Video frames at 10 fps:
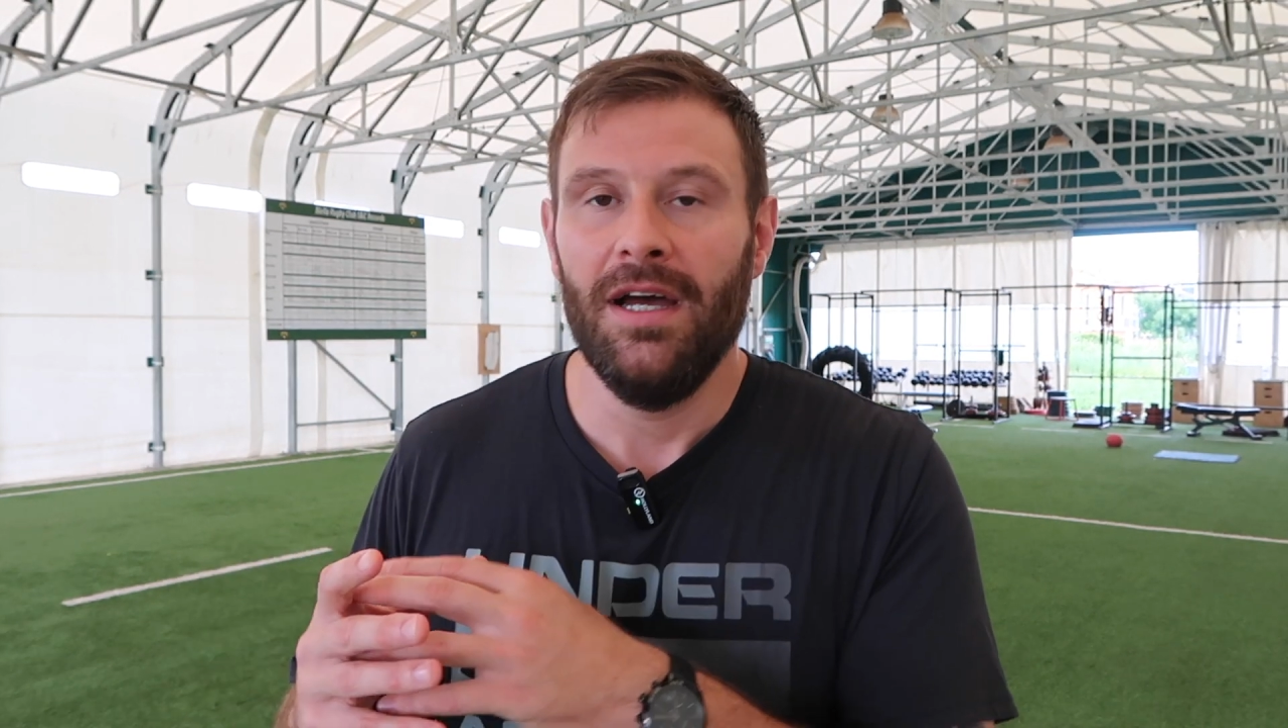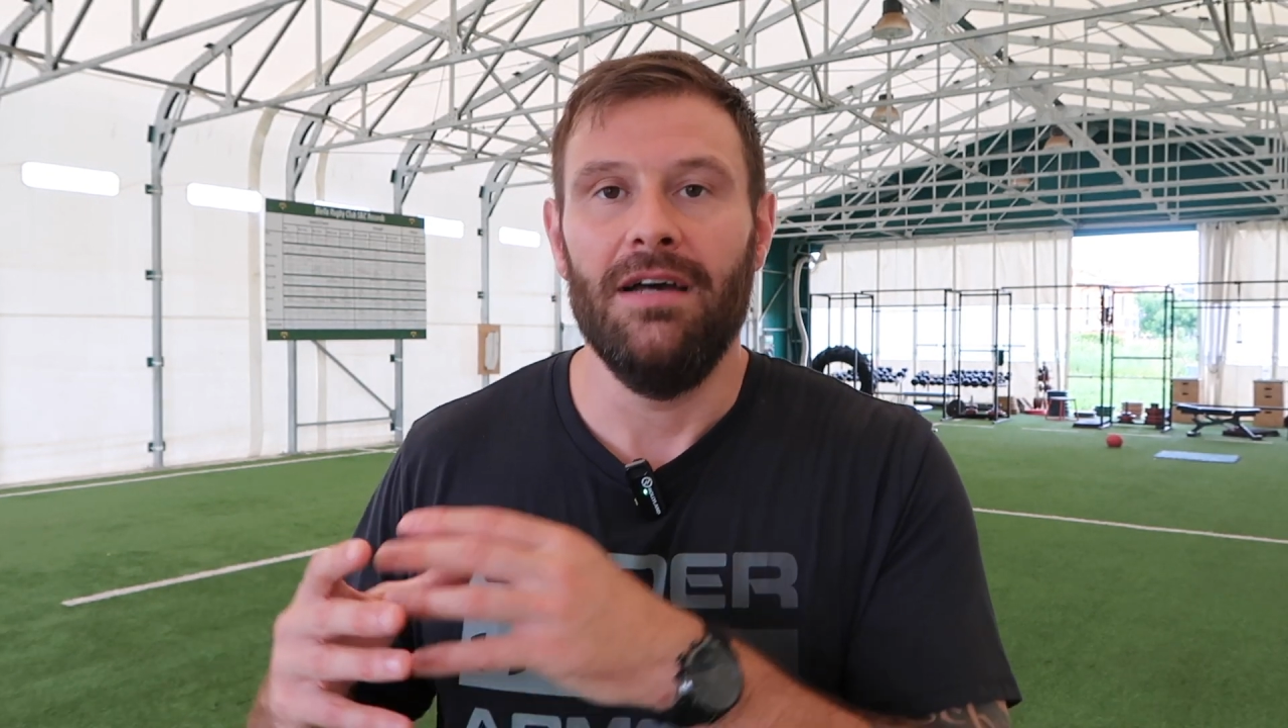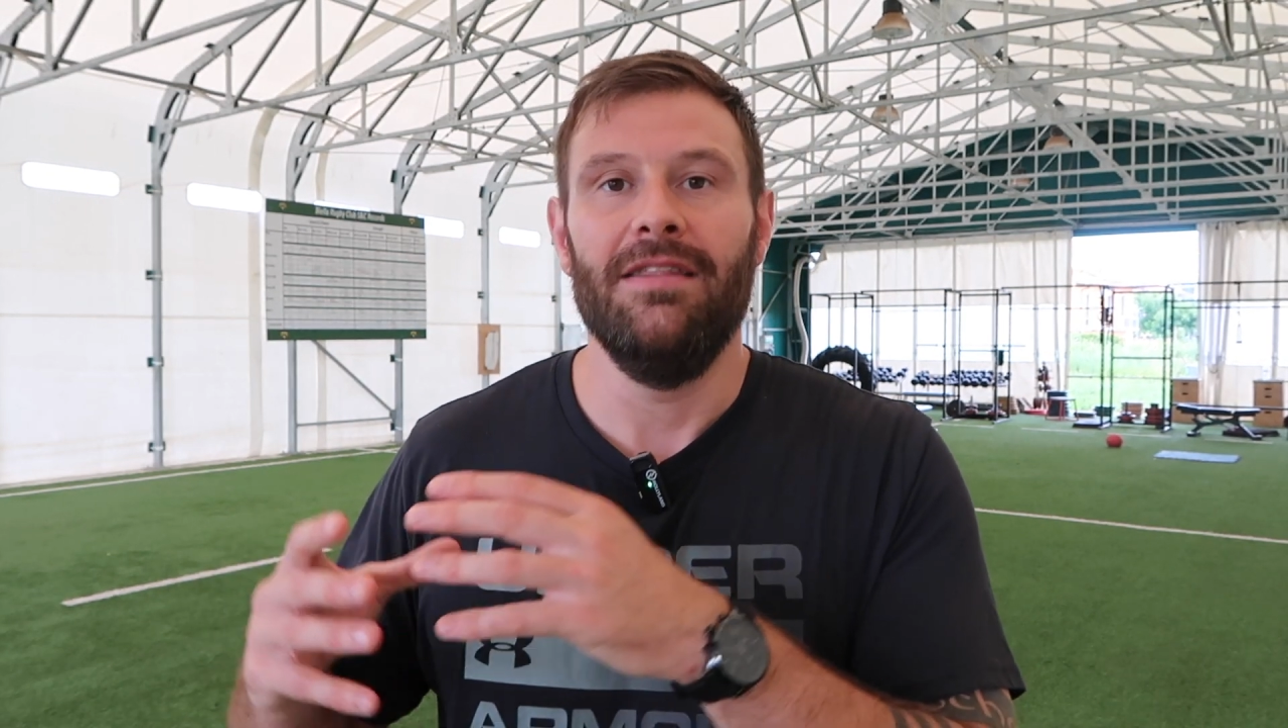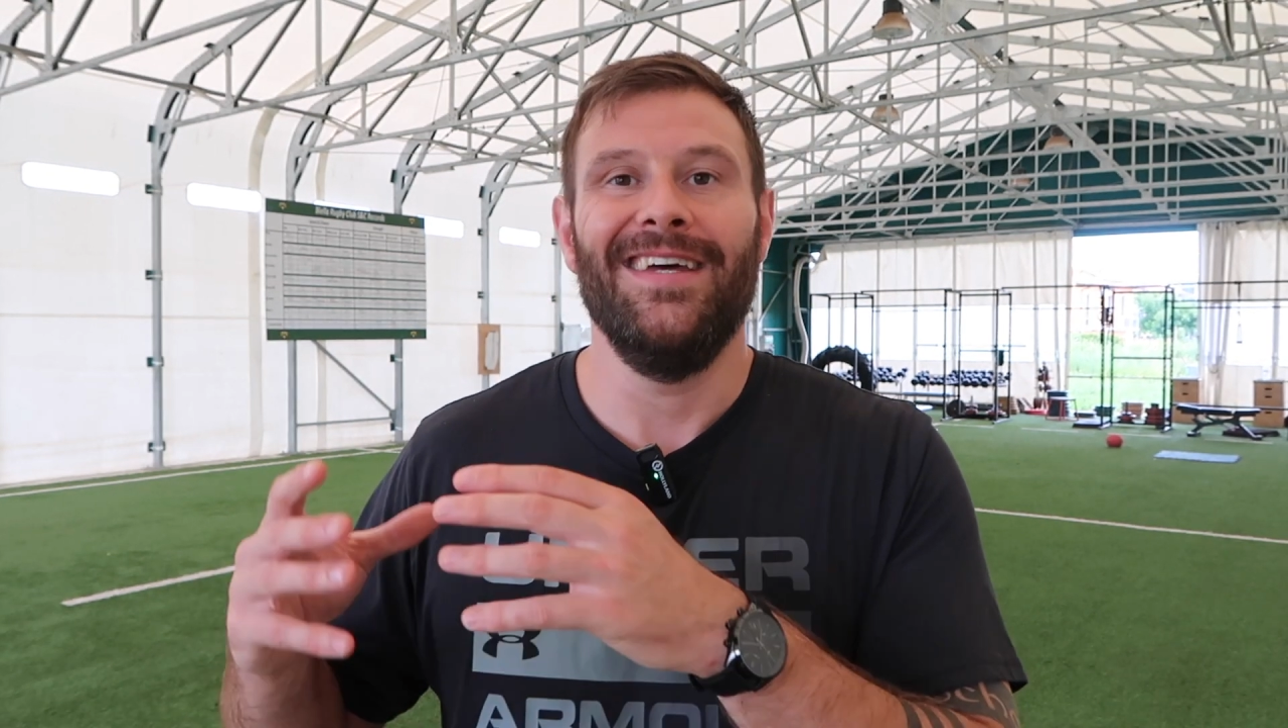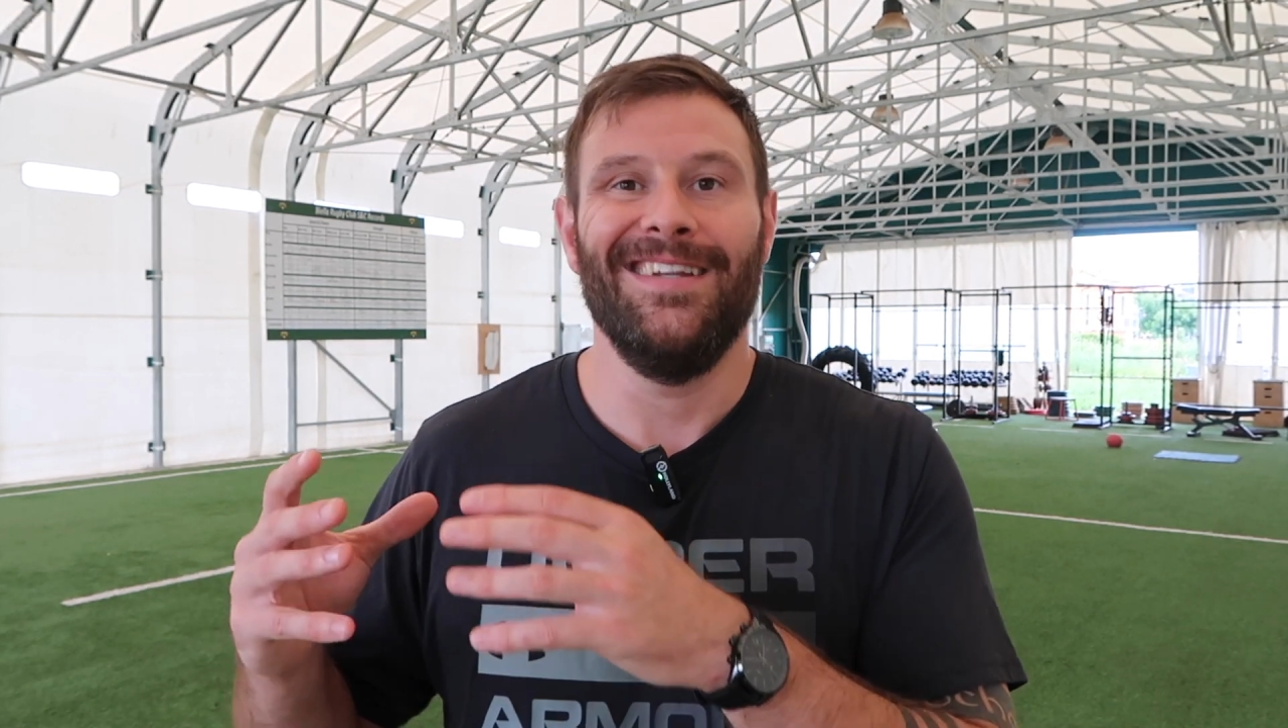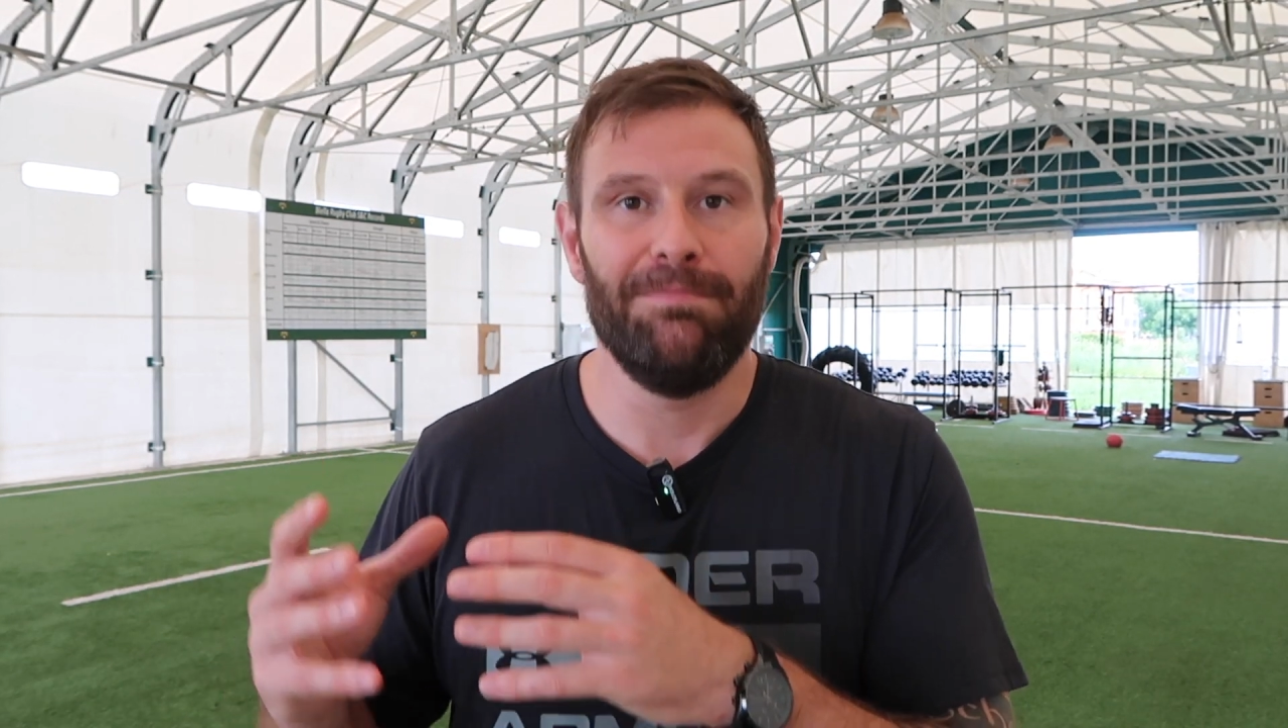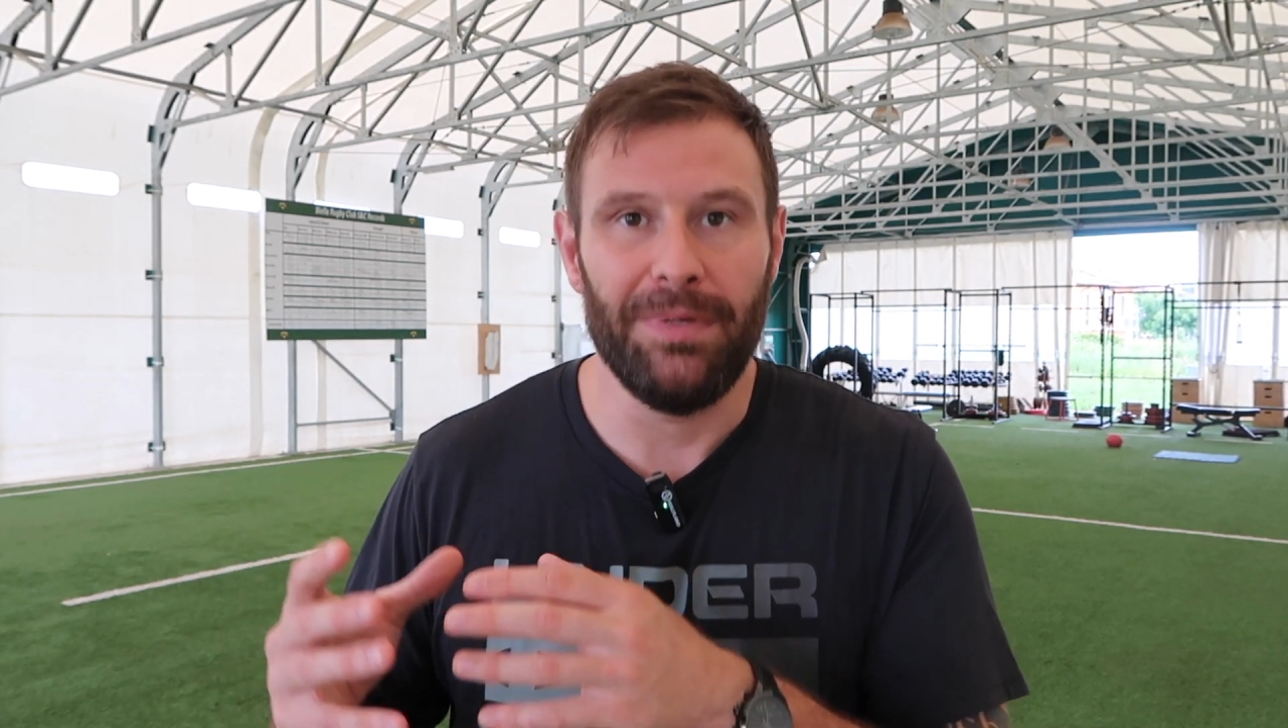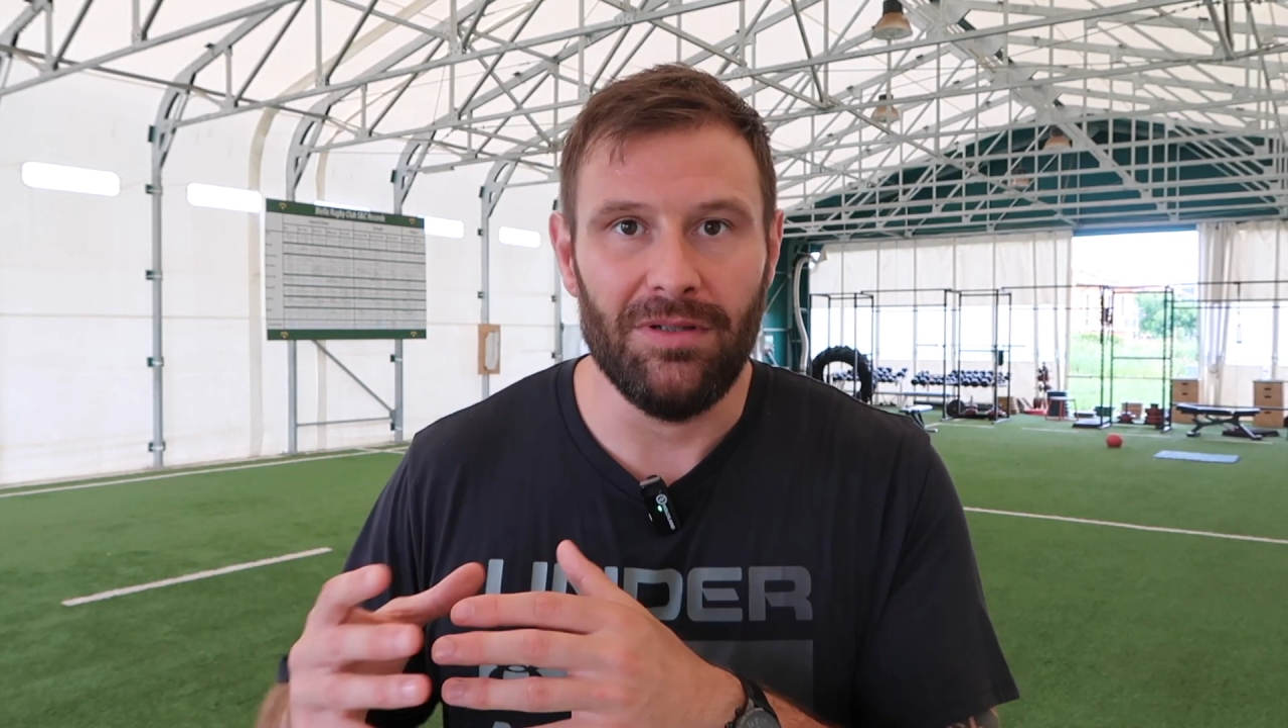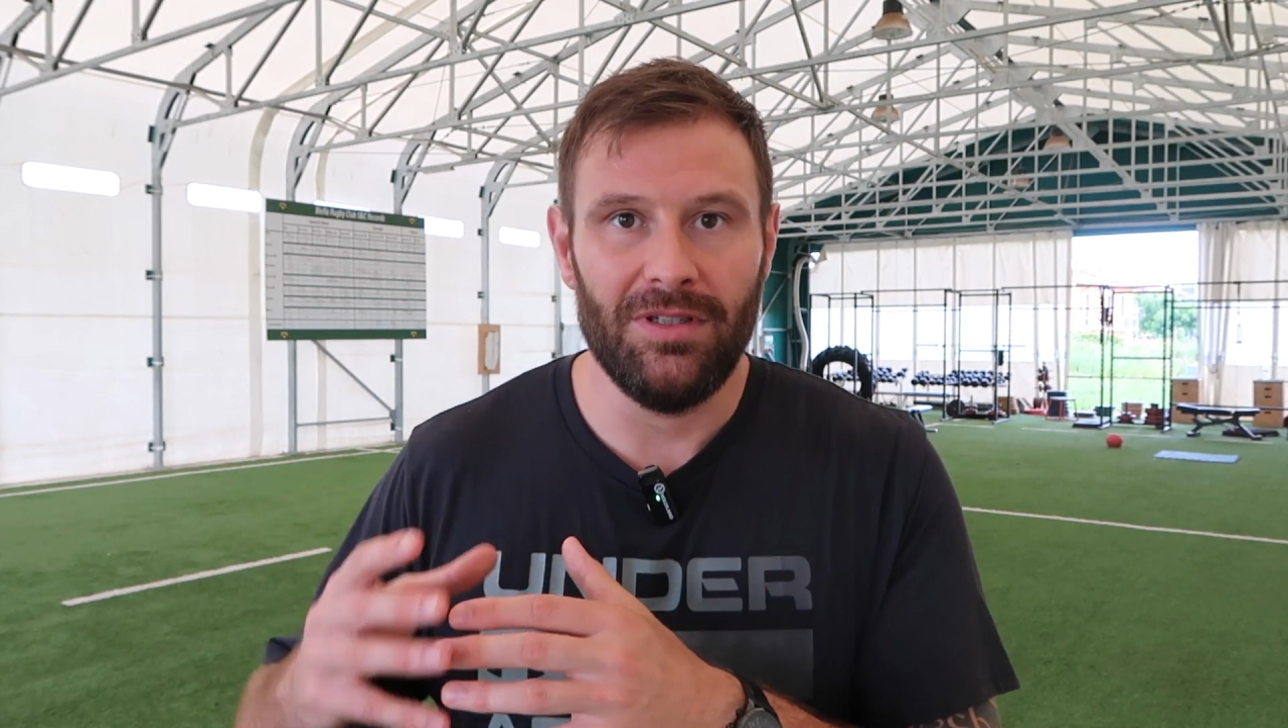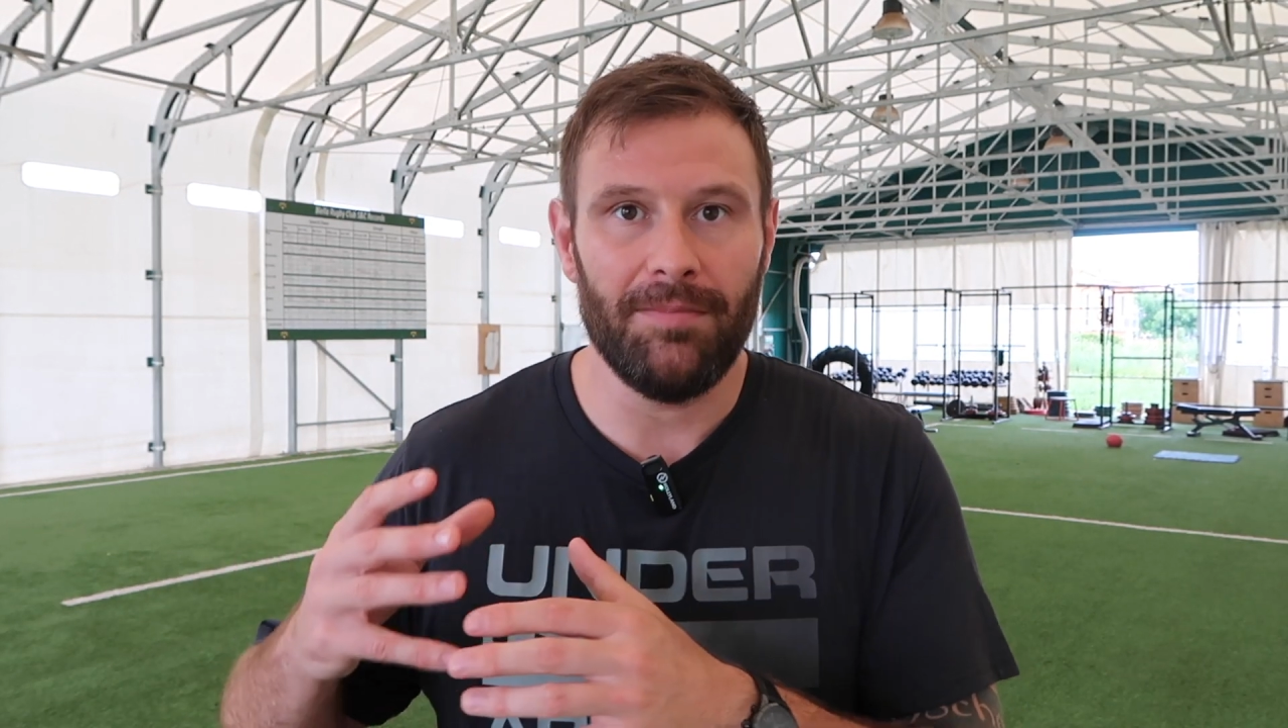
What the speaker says: and then build